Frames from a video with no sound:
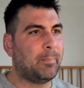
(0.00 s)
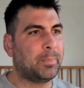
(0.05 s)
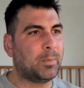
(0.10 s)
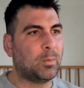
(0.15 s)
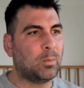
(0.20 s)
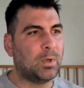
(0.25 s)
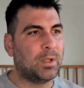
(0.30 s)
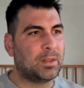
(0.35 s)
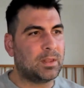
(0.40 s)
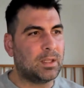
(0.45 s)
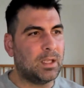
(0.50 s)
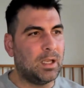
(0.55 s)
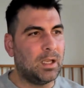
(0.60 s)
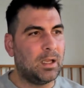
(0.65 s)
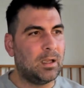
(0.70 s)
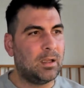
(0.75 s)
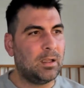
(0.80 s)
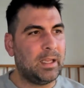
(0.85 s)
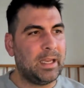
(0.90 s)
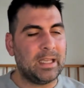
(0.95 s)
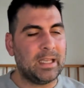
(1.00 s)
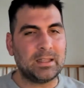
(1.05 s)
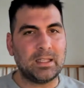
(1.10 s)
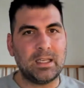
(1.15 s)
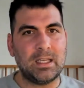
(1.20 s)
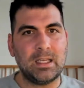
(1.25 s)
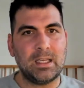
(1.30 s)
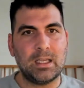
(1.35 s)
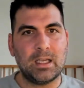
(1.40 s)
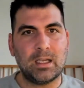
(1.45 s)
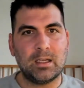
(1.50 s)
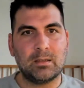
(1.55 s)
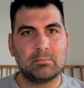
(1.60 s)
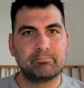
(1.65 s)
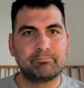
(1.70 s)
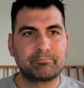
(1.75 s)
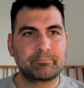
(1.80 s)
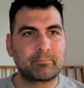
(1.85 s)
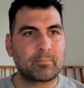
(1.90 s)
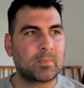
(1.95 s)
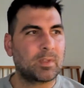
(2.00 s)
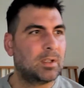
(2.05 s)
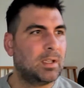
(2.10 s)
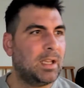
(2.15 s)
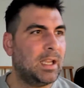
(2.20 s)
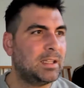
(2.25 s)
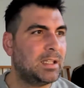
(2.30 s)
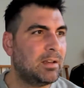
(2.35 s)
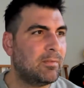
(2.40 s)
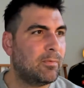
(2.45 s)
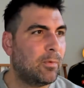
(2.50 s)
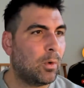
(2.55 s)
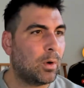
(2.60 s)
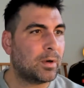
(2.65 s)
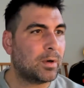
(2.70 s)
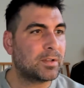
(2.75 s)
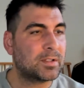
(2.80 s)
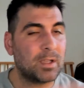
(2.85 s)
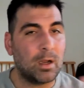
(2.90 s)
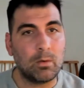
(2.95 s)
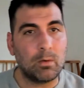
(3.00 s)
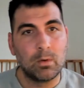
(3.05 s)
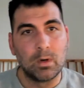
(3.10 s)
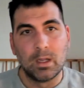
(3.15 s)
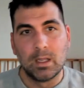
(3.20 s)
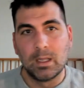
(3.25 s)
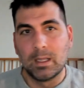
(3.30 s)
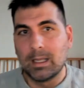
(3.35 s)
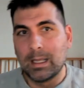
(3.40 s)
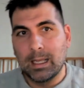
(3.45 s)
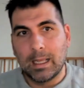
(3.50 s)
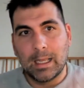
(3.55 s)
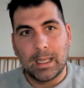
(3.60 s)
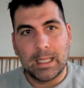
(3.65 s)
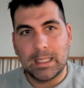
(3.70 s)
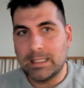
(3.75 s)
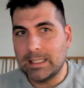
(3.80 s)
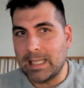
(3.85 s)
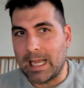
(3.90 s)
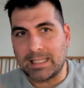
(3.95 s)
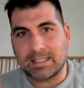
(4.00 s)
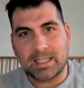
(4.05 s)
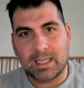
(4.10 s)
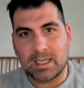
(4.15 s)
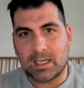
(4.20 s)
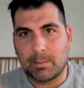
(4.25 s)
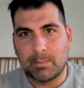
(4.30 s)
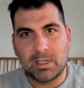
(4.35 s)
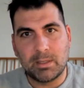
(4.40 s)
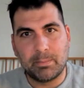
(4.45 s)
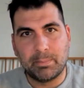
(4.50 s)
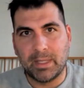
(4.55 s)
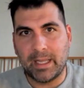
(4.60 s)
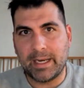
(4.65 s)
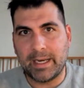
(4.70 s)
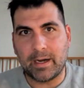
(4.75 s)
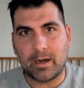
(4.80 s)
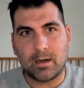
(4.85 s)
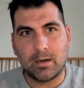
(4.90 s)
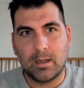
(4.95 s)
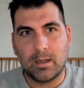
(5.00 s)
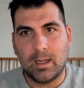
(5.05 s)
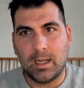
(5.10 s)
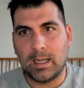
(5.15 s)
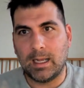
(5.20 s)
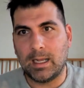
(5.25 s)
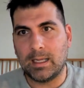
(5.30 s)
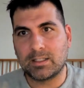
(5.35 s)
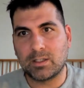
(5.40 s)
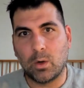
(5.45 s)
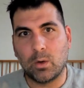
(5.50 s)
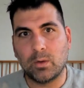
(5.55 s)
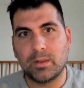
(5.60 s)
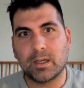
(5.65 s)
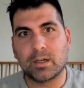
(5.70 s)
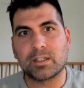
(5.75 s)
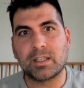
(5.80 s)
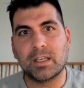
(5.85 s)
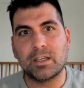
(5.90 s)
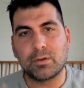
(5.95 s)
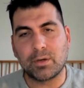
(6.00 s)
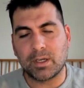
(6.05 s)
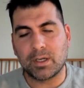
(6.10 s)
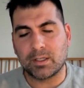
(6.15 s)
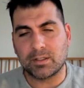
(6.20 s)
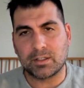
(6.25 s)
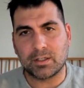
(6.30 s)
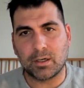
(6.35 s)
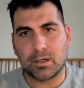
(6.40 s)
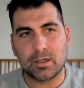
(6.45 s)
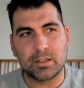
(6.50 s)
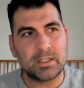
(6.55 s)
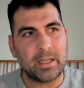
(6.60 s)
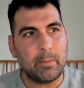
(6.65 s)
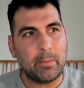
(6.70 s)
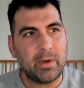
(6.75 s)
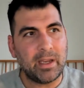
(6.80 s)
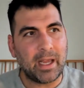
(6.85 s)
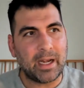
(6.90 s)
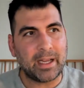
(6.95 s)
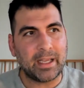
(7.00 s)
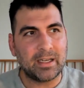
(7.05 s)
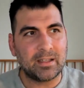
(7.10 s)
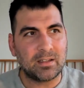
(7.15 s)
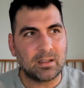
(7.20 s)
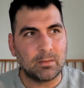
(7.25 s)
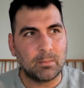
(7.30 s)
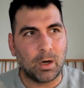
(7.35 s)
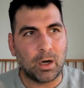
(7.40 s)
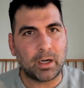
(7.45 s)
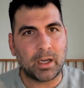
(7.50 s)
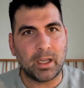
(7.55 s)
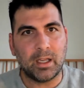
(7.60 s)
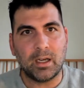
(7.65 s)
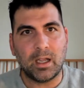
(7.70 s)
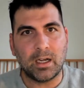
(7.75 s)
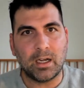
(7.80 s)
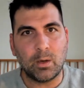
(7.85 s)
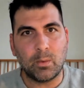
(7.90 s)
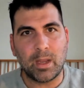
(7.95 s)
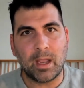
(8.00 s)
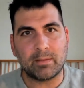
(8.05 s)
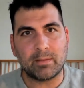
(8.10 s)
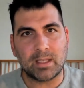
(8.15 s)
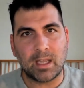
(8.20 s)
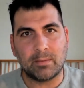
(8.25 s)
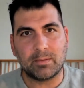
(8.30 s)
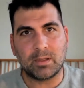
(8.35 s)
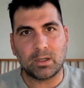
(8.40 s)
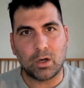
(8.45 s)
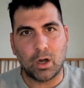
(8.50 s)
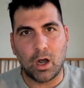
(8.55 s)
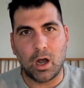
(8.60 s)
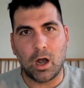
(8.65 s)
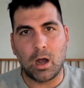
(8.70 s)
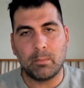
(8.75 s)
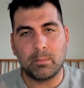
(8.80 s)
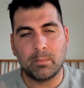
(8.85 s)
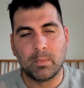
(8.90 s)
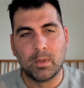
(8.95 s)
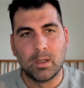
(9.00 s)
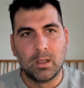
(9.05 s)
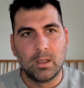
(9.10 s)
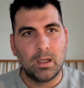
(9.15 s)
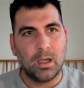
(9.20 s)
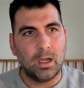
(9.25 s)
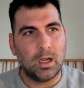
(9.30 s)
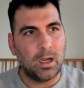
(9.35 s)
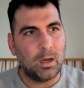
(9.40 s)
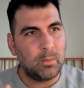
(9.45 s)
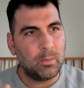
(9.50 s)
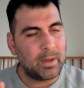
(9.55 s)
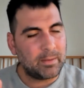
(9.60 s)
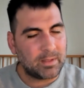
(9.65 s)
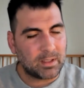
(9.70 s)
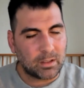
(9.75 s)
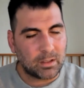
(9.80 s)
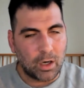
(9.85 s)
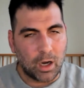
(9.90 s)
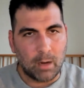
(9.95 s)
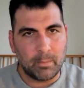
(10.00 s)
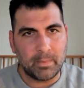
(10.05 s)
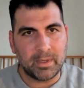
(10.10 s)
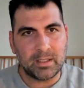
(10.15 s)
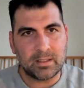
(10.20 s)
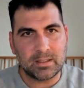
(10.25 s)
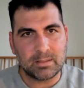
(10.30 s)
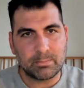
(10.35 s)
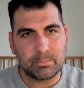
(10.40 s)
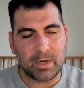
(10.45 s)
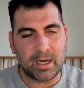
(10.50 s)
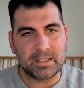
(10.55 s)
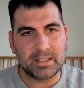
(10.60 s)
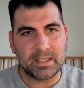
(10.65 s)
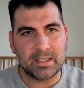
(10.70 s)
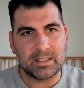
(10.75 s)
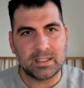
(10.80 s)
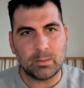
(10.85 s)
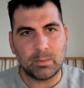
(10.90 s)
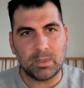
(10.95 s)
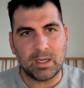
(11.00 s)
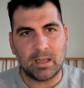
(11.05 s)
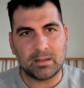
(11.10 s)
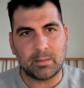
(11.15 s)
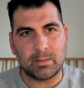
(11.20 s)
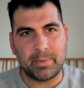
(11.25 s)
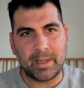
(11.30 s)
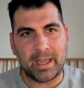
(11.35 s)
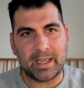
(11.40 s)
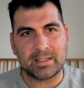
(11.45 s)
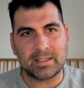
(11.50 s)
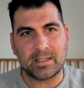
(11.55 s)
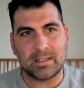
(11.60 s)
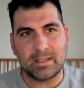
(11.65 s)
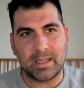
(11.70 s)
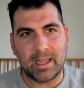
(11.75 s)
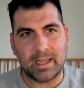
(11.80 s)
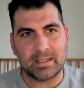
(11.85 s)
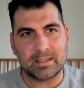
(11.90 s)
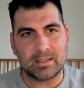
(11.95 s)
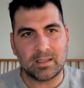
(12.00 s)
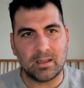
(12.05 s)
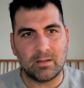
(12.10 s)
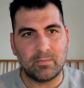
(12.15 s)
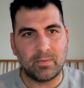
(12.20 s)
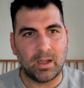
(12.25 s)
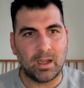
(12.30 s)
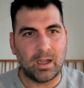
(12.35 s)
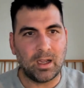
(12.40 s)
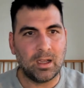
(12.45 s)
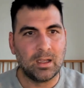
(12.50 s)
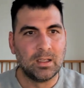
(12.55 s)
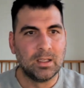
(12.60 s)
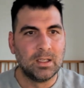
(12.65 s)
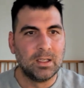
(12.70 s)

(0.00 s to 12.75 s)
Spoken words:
With Anthony Ford. So lots going to come into play here. So there's injury concerns, and we got to get into the market. I know we have to have the calm We have the calming presence, and we have to pass the test of what